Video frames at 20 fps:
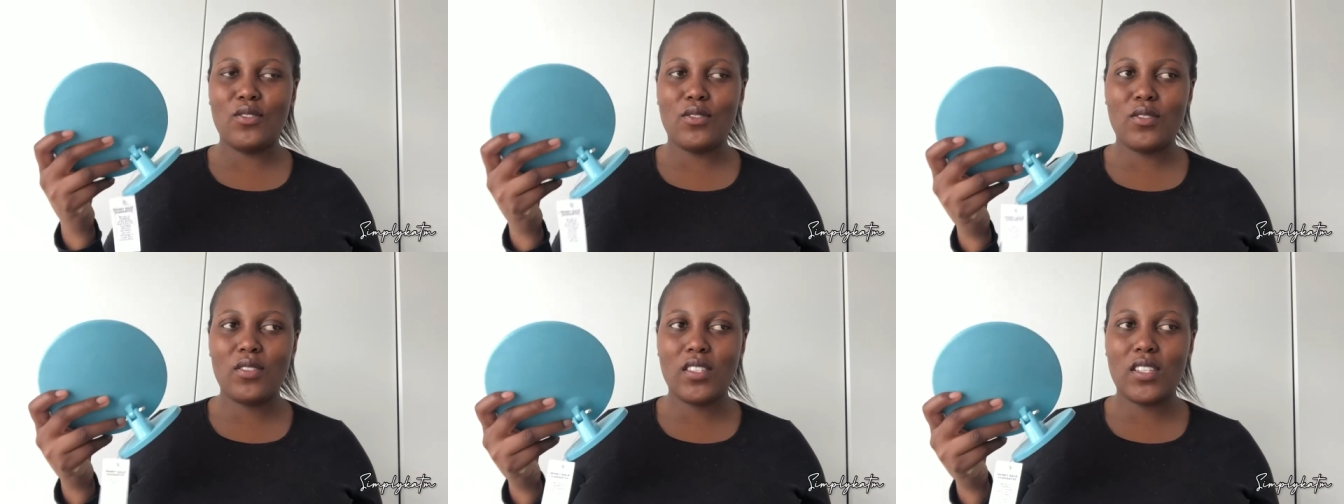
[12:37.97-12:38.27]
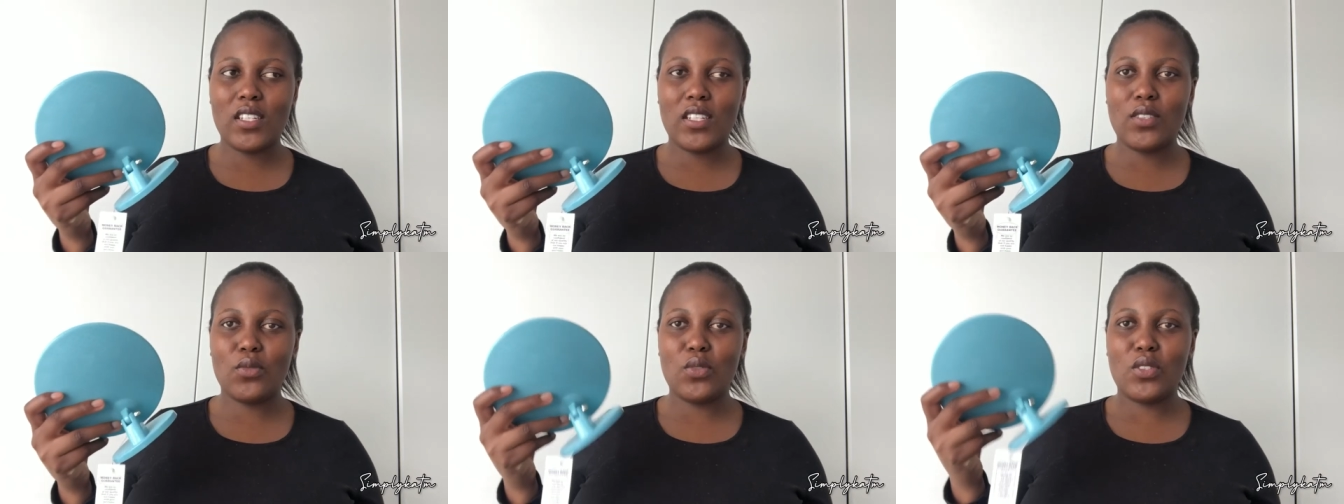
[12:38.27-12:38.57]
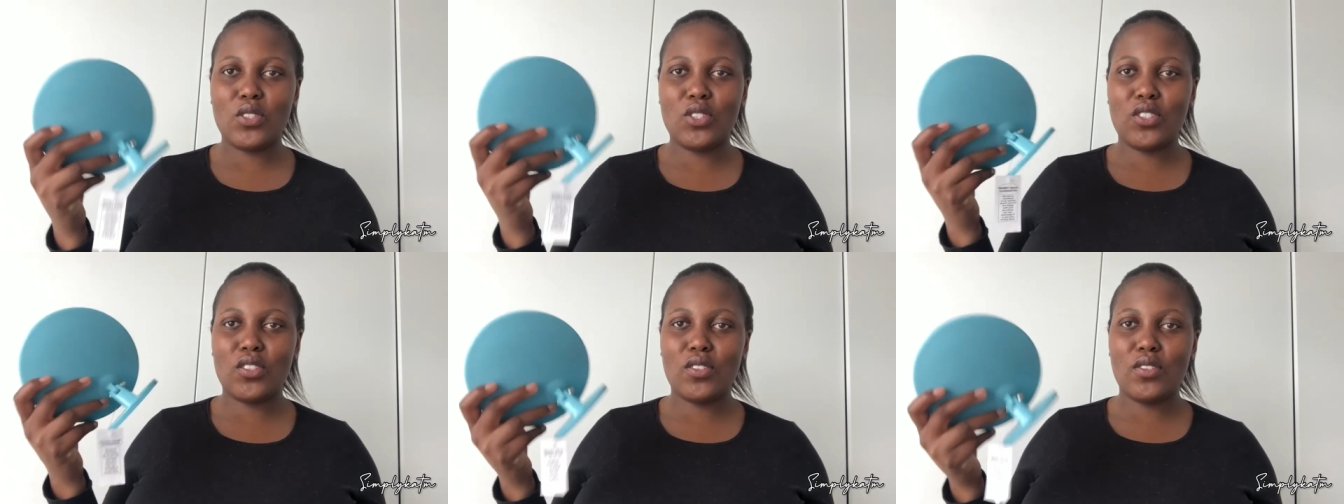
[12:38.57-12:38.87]
use it when
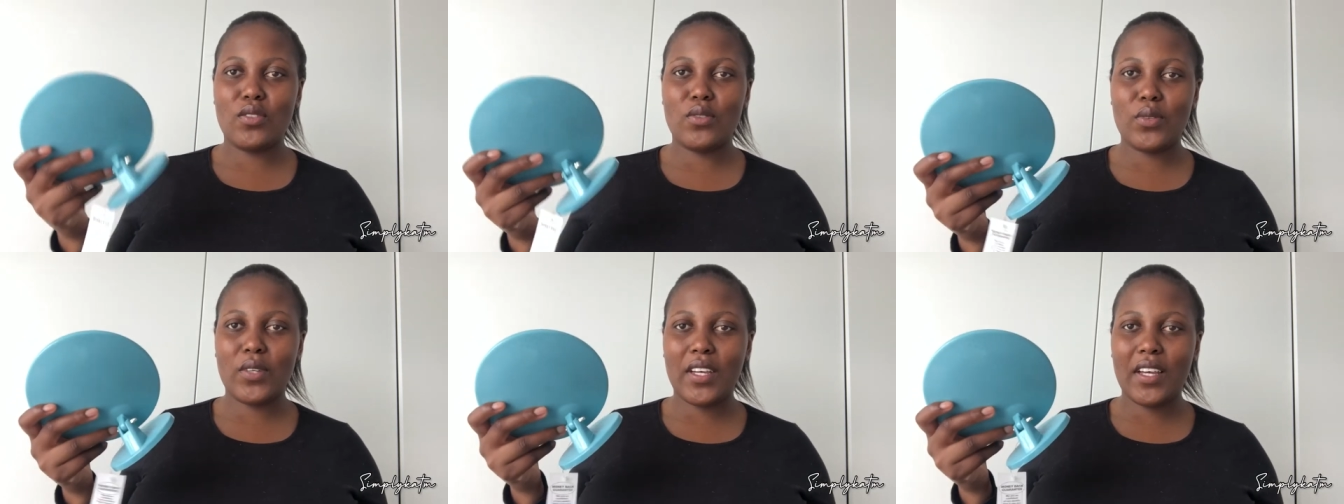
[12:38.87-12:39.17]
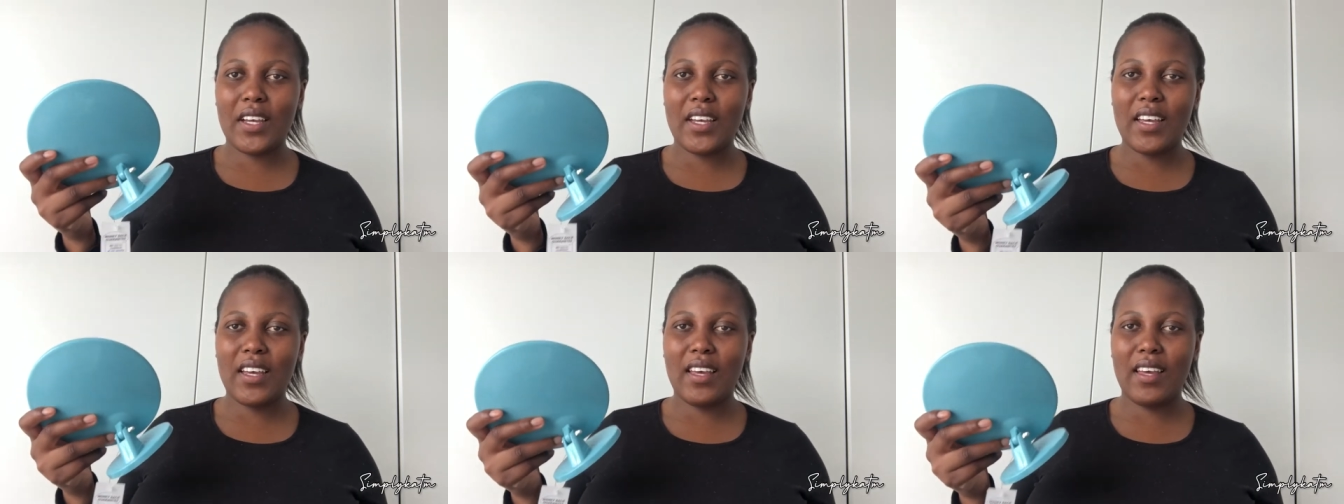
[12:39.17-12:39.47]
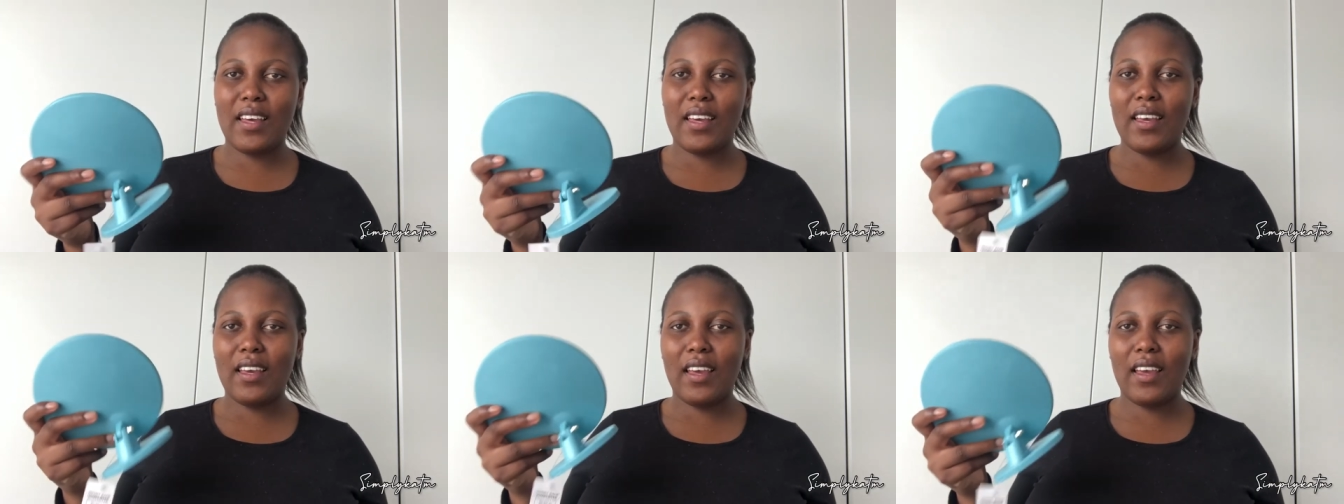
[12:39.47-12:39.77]
she's doing
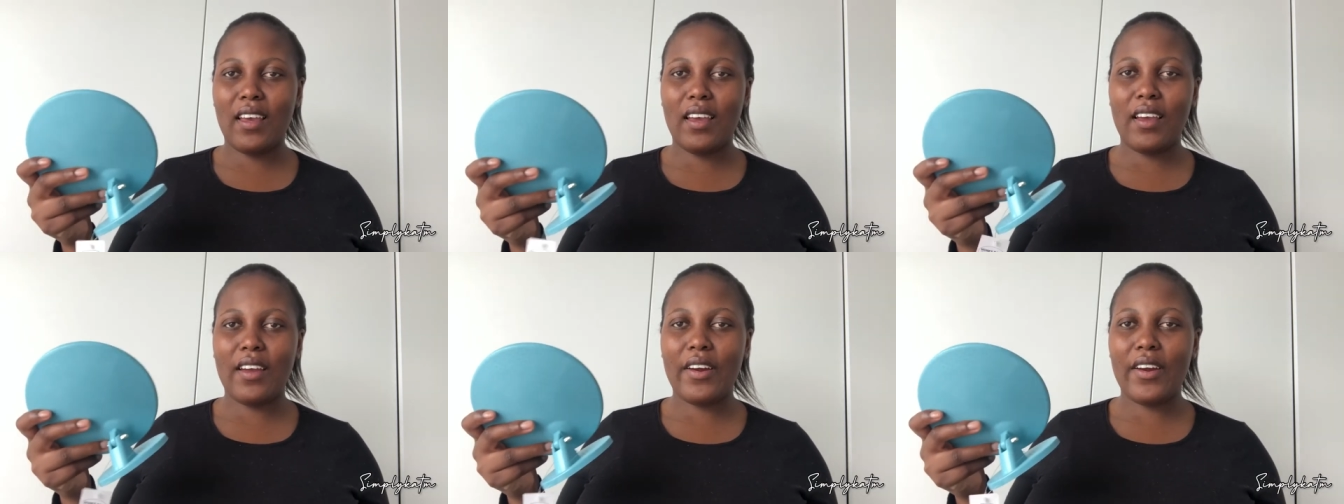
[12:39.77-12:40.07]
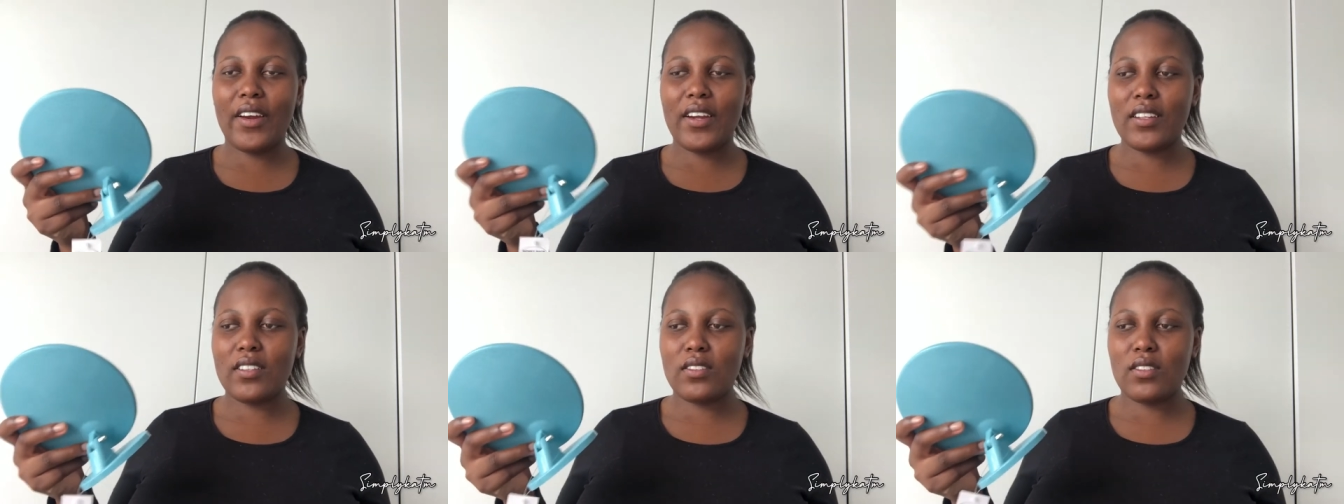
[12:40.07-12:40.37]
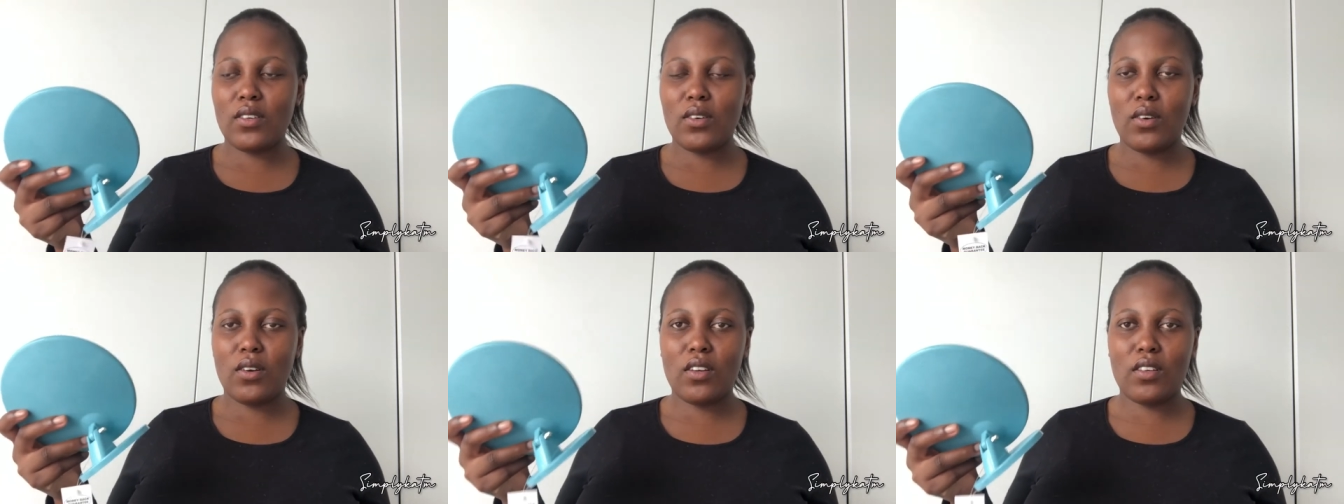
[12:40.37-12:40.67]
her hair and
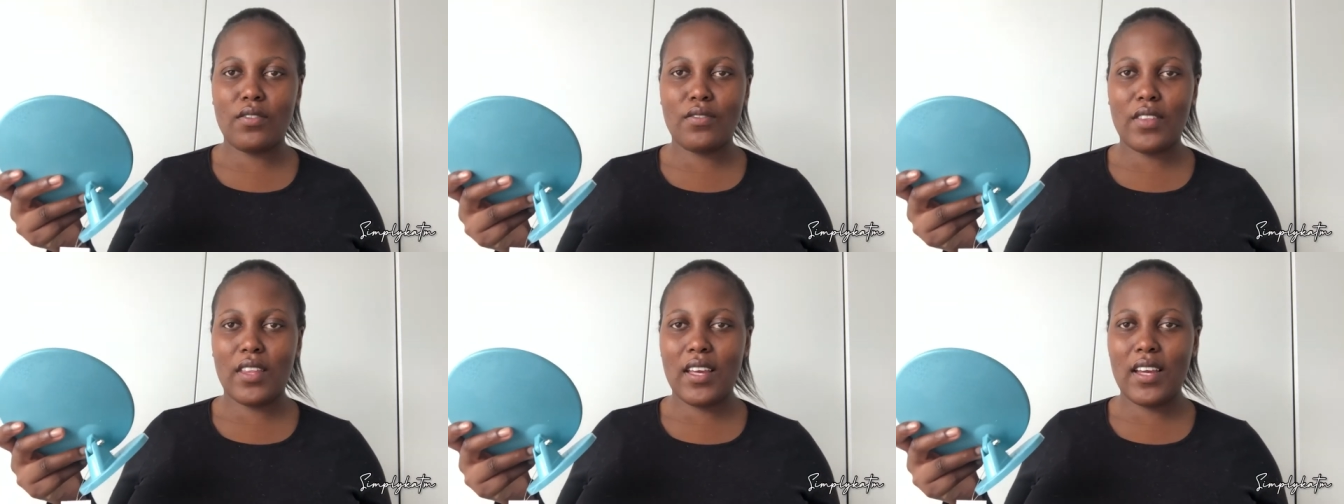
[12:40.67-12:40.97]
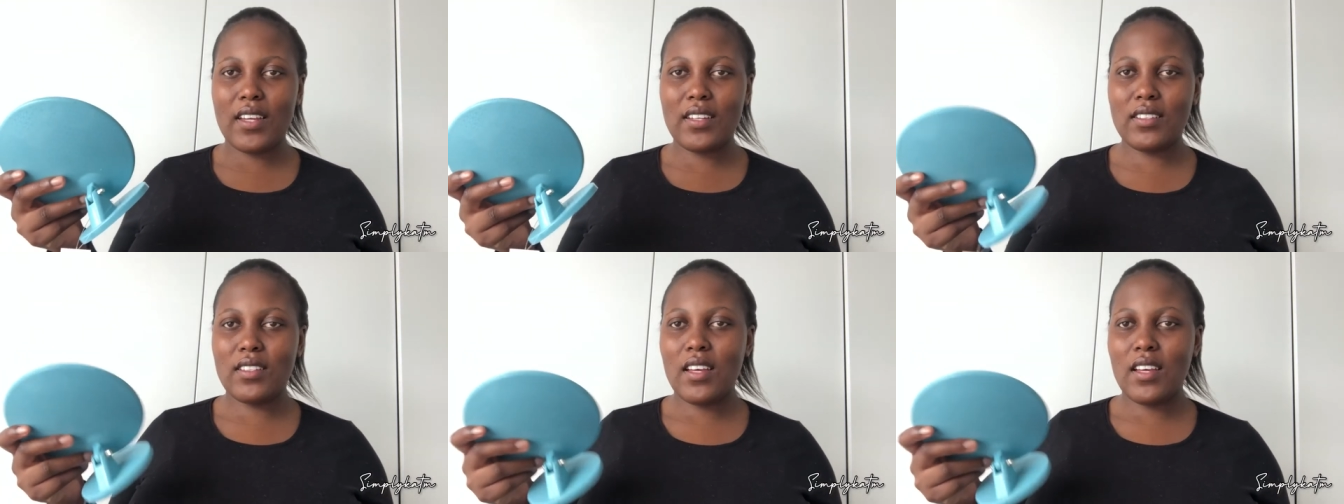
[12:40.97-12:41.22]
all of that